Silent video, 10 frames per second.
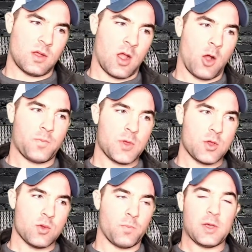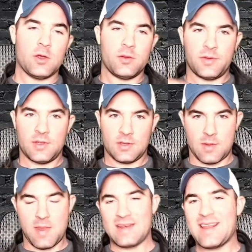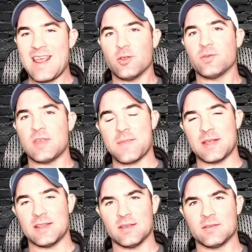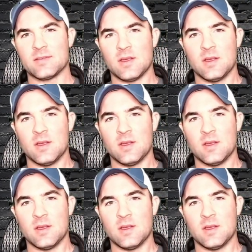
help you build and maintain those email lists,